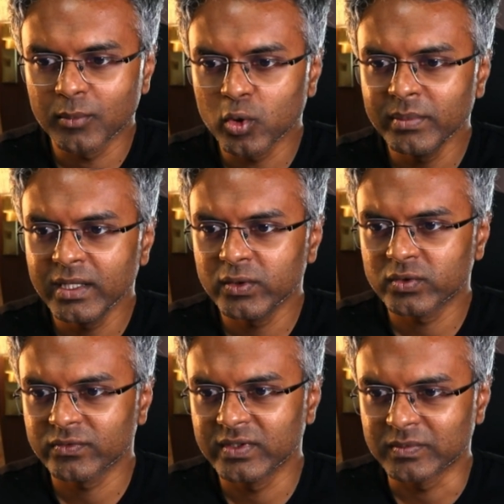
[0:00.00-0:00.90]
I'm going to make use
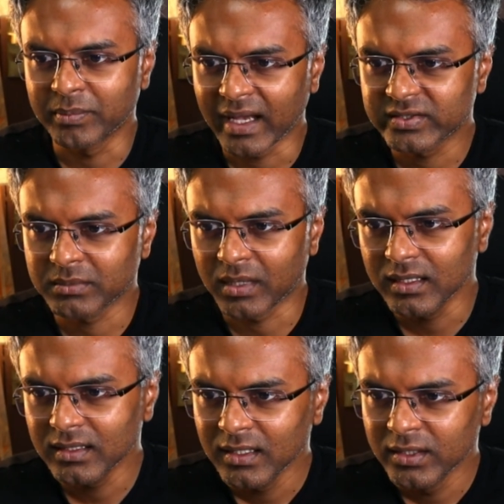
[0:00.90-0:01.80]
of this bash
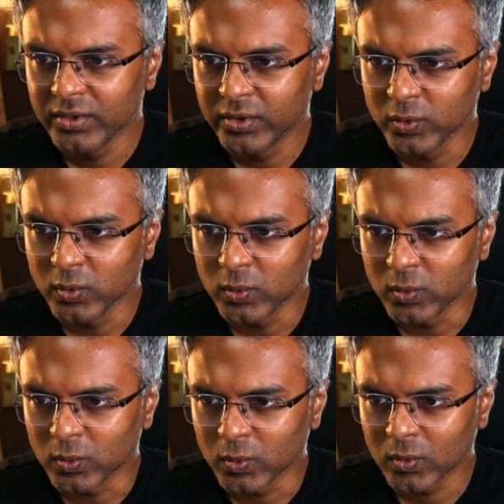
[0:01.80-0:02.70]
command
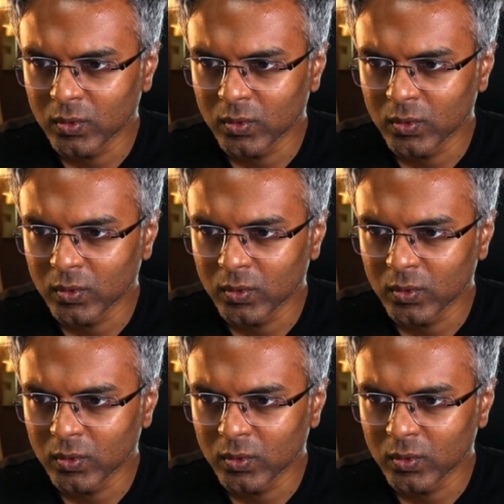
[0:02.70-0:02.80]
to